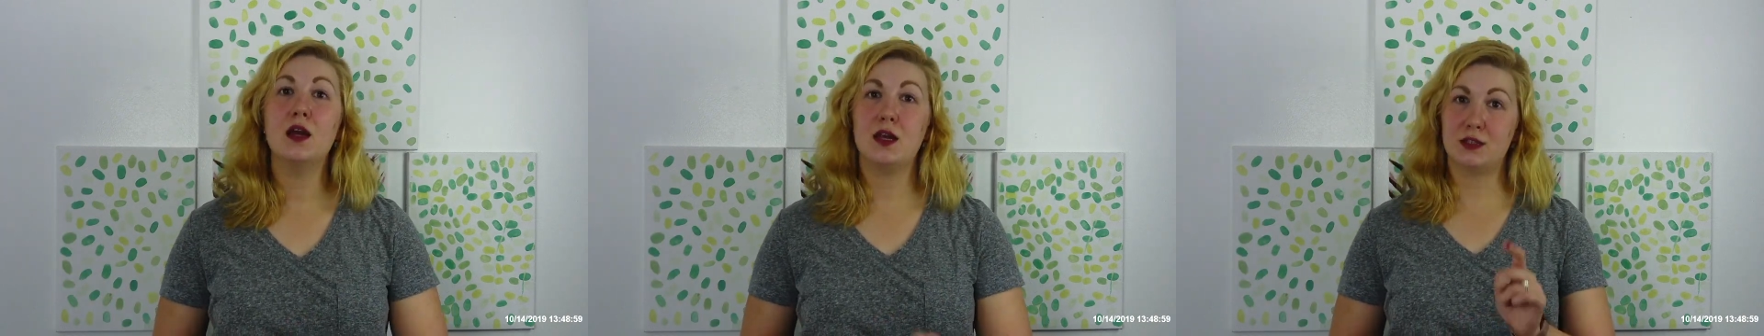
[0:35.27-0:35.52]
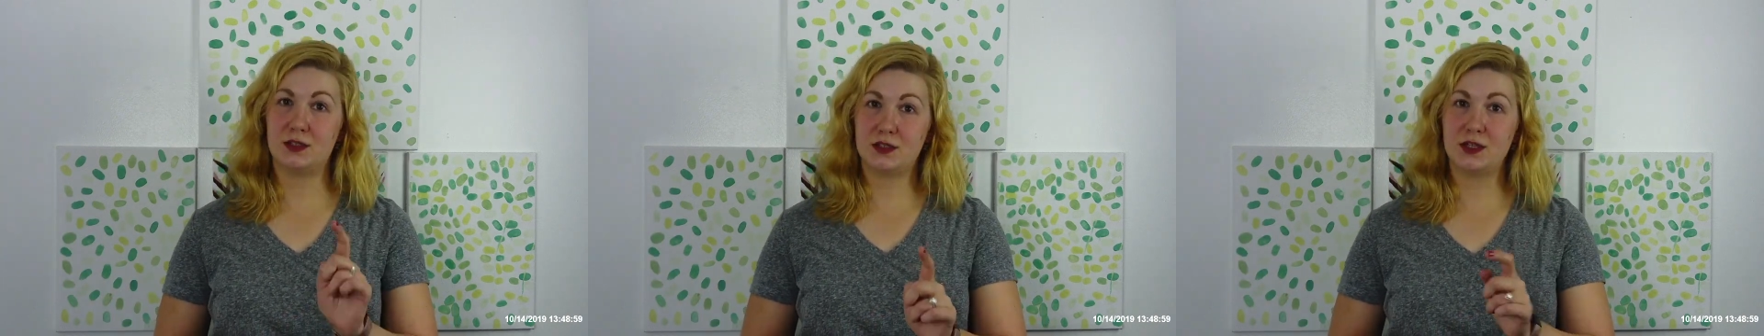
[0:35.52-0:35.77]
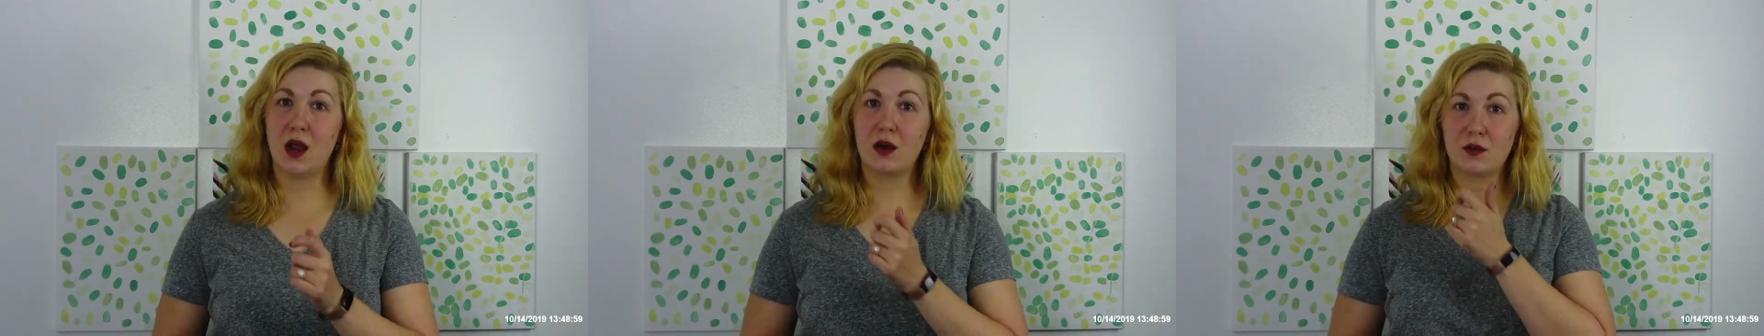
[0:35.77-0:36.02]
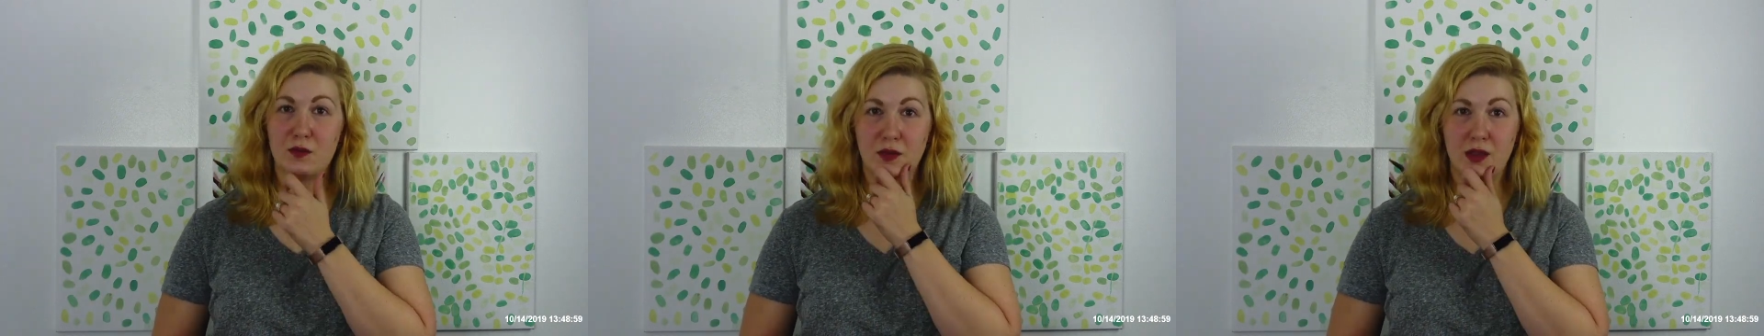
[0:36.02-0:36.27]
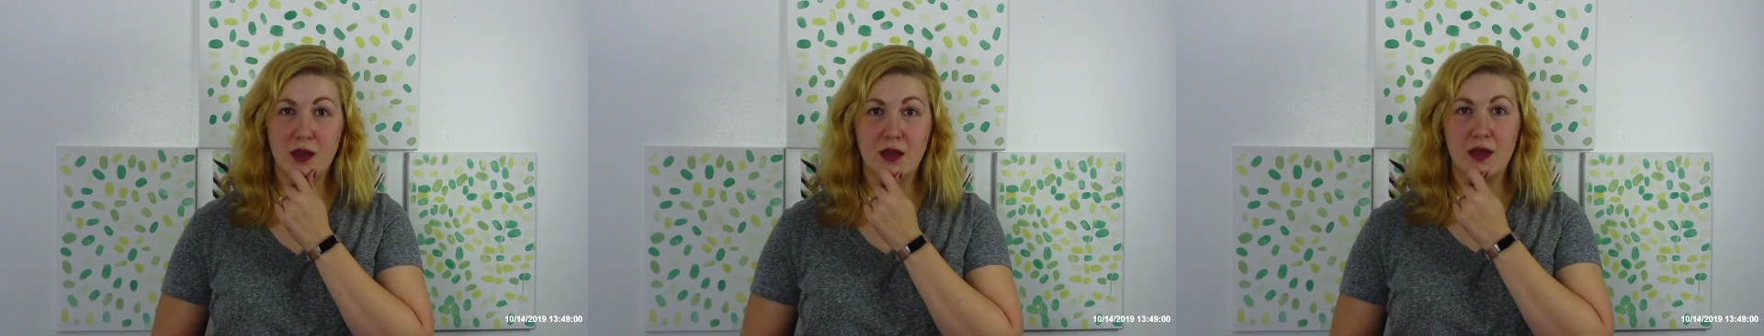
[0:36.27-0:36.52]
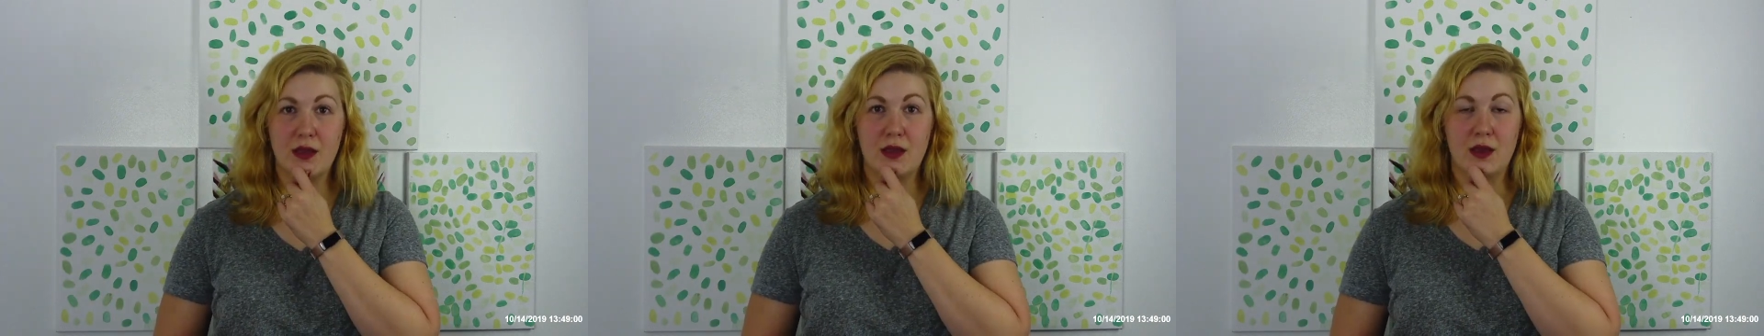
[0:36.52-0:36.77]
Its geography
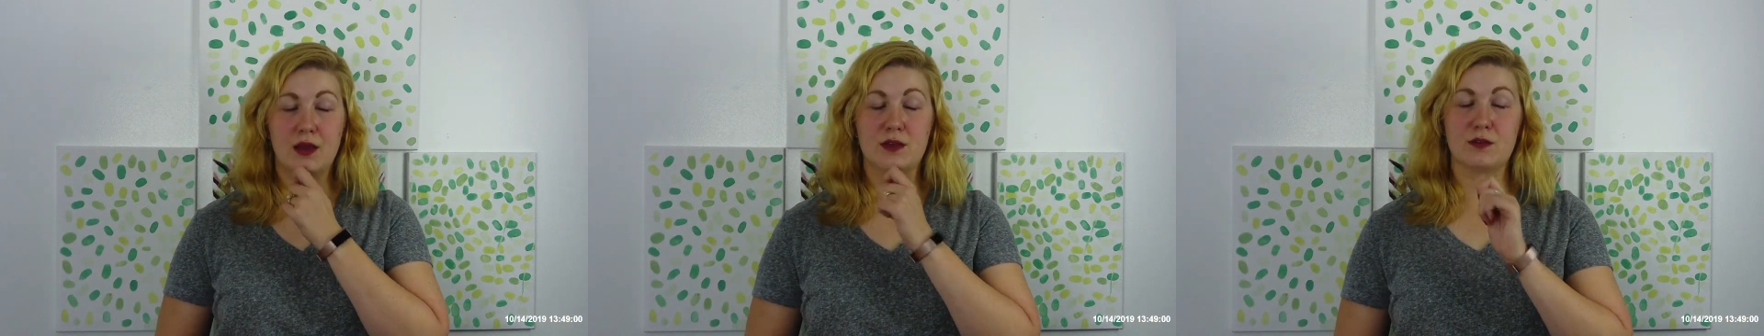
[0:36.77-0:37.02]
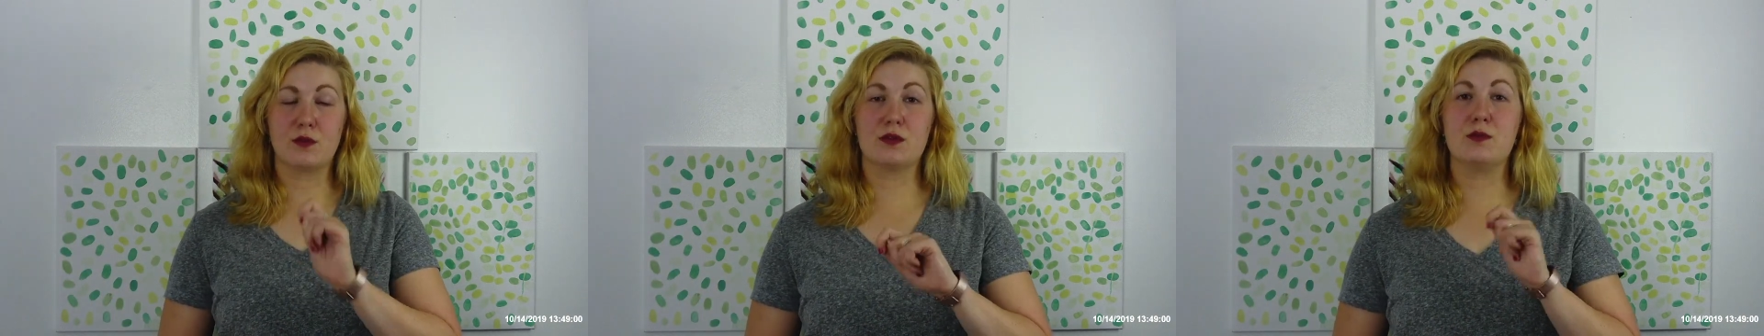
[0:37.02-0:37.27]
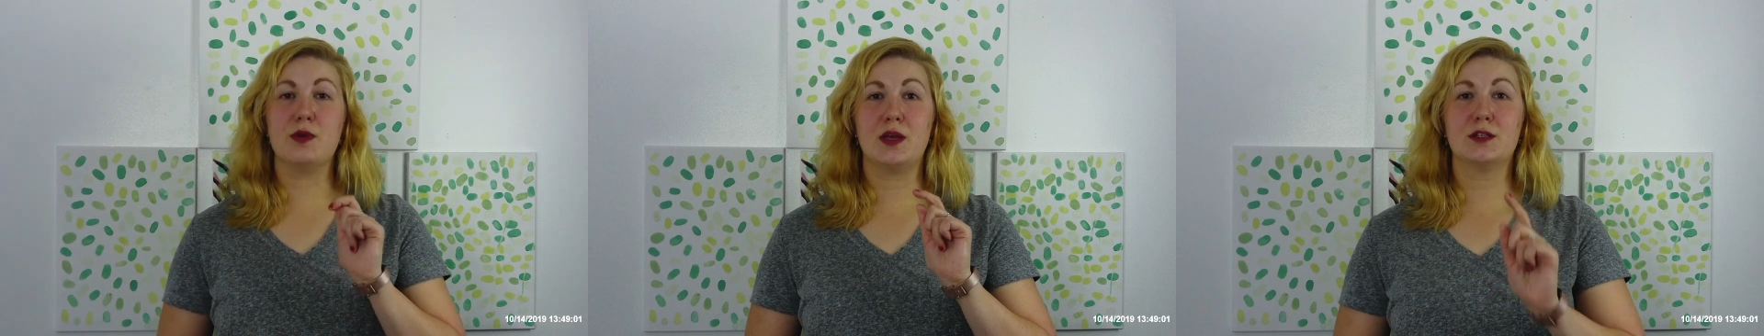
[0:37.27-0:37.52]
is going to be